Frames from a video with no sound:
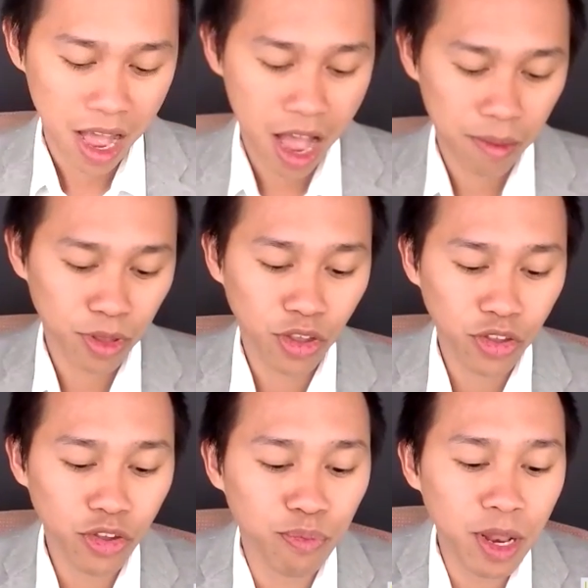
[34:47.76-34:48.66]
Um, you,
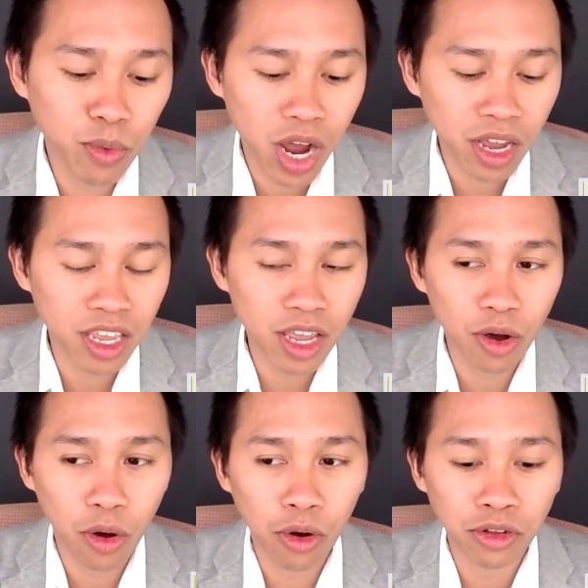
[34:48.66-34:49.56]
you've been
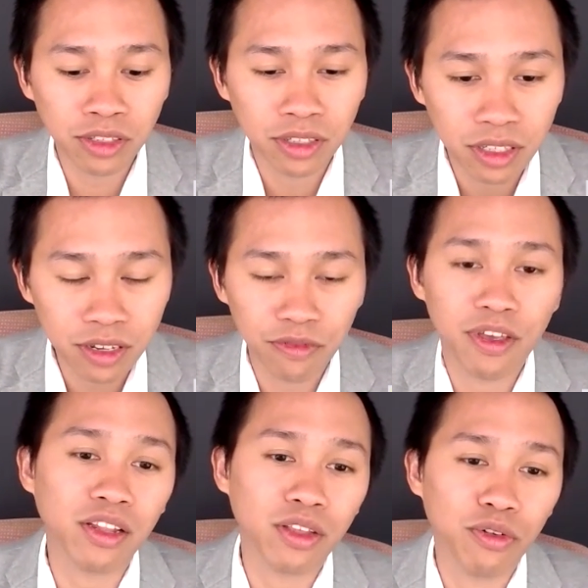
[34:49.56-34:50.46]
working on the
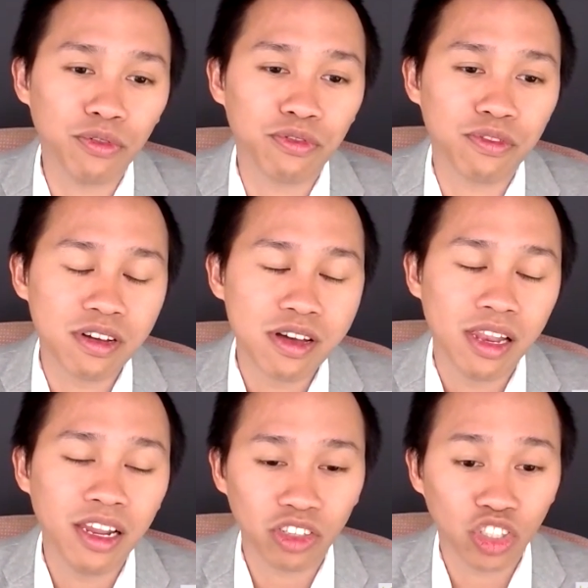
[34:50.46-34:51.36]
field of
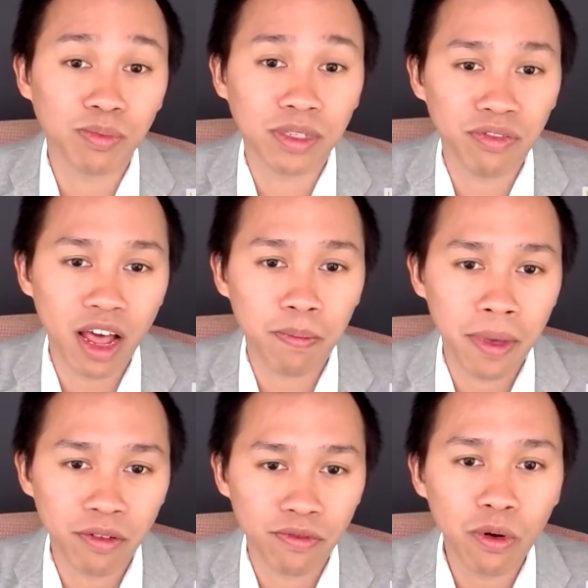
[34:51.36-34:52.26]
leadership
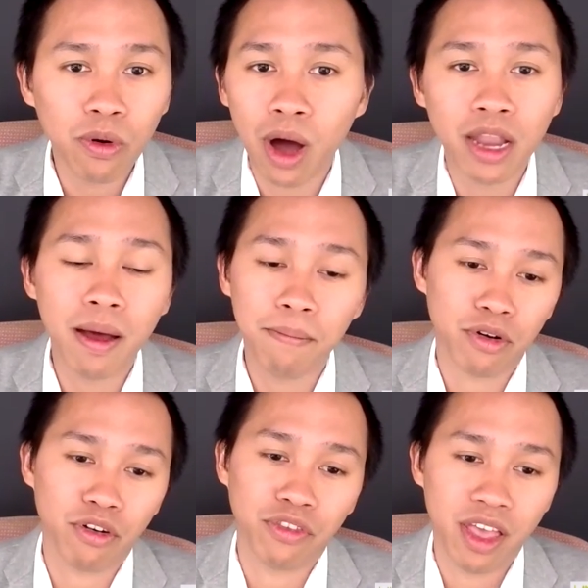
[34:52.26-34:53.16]
development for a
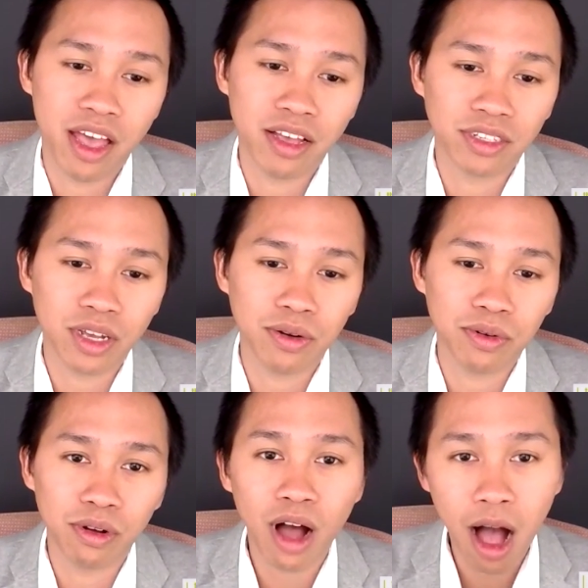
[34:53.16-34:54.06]
number of years.
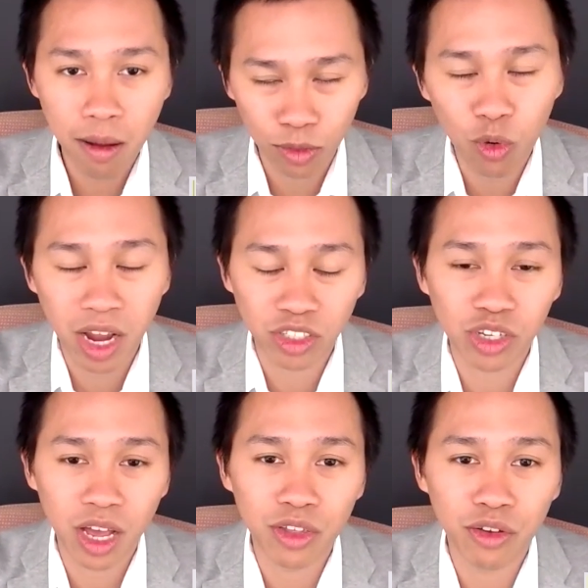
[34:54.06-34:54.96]
So I'm quite
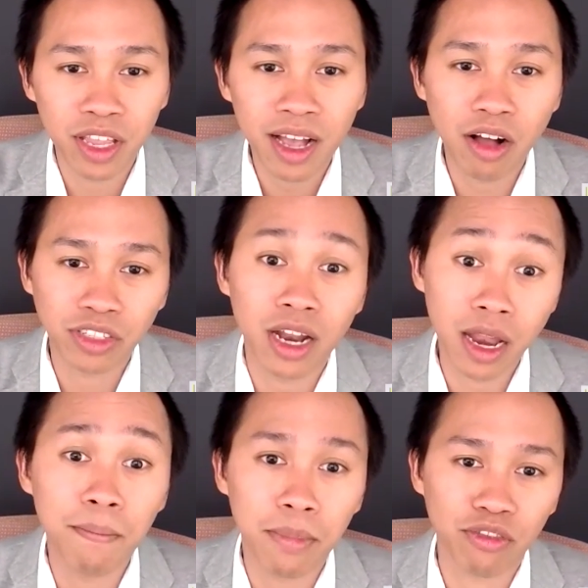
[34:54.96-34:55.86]
sure that you've encountered a
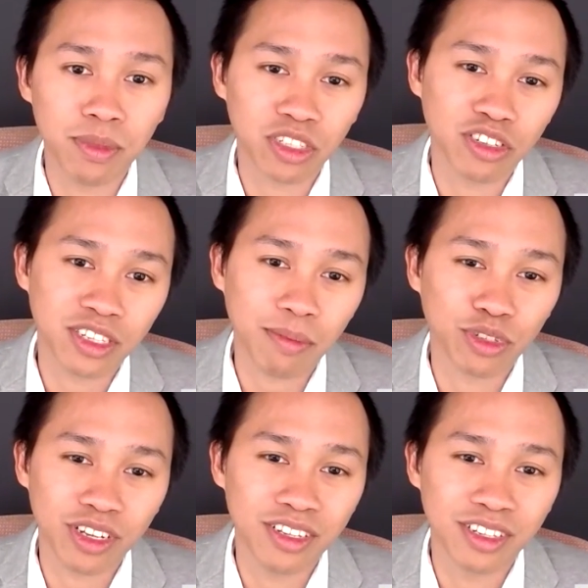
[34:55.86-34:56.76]
number of
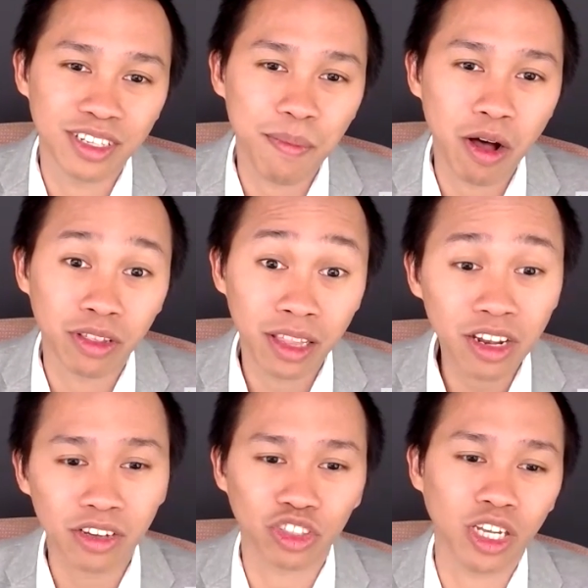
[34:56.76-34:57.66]
misconceptions about
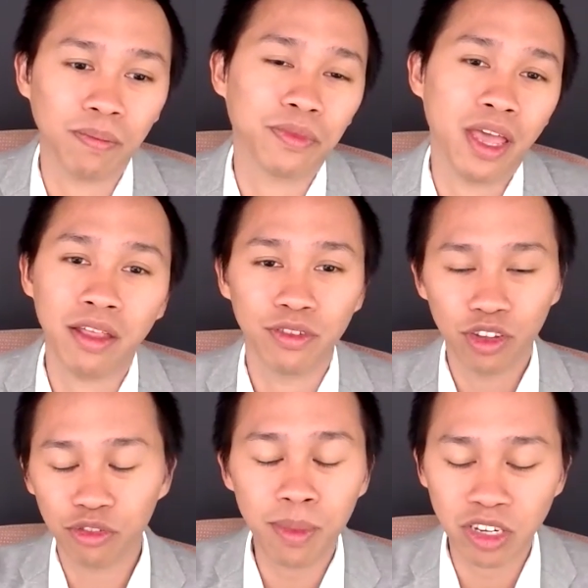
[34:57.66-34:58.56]
leadership. And
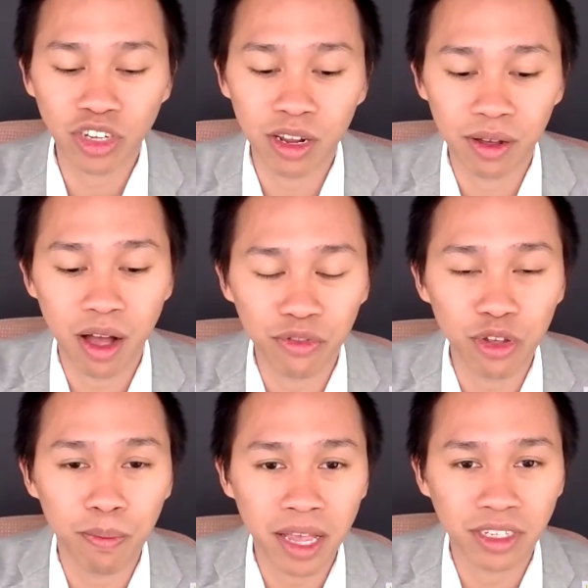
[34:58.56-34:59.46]
you've mentioned a,
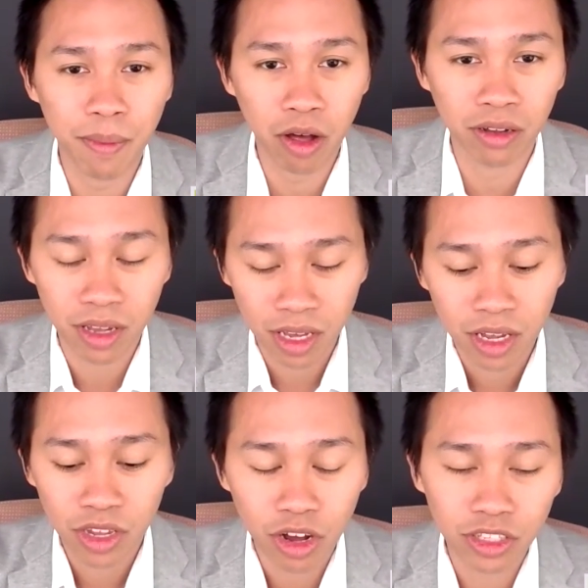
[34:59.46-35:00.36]
a few bits about,
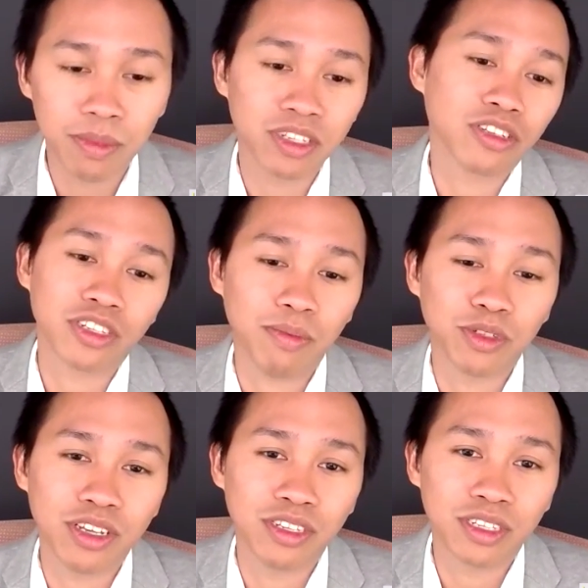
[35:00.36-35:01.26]
you know, the
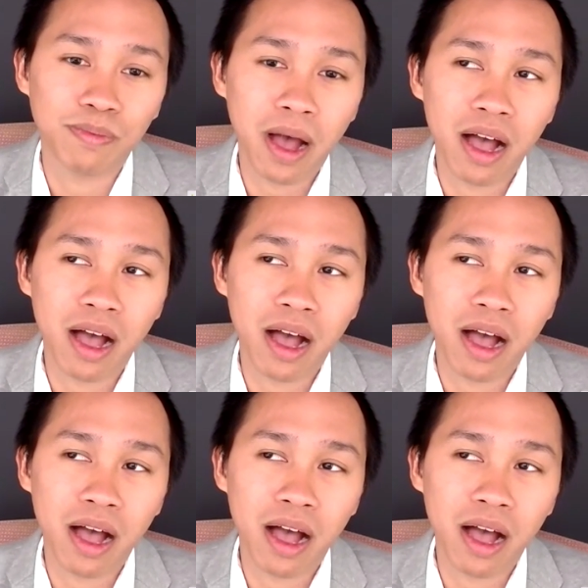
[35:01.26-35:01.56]
misconceptions.